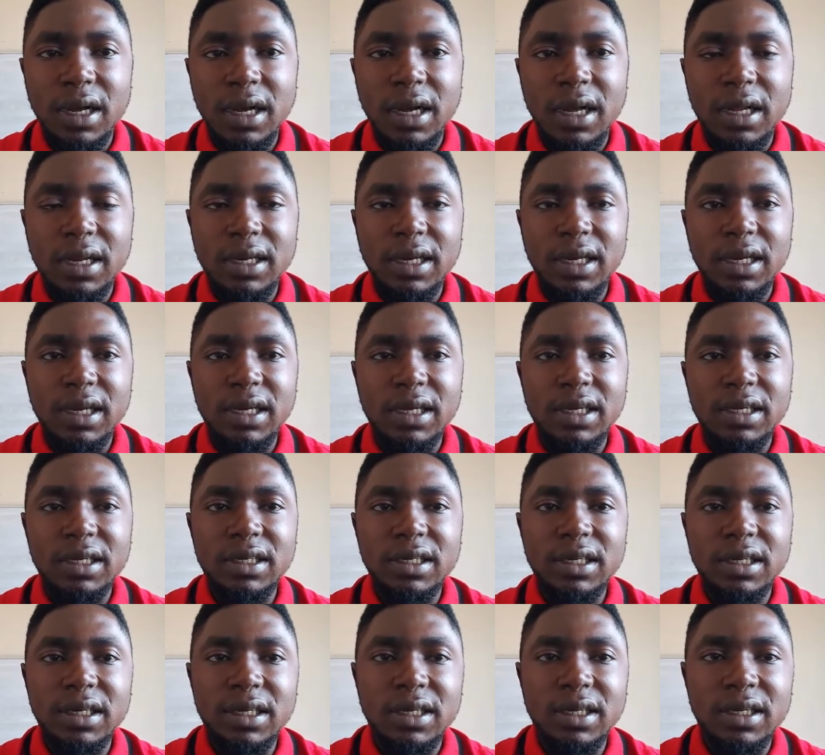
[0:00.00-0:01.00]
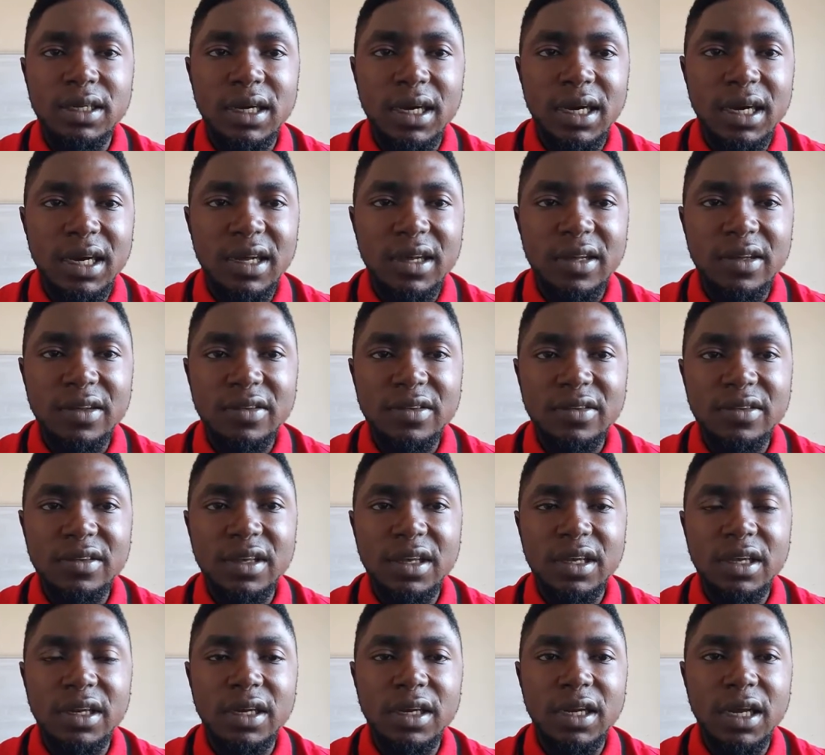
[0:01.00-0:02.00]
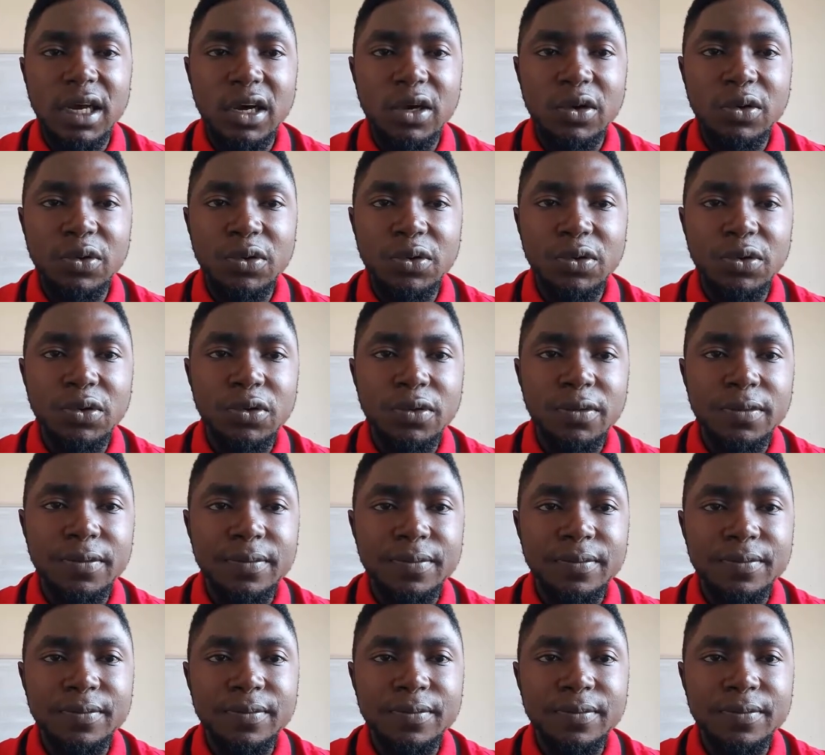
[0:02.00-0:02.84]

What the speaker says: And then it has a narrow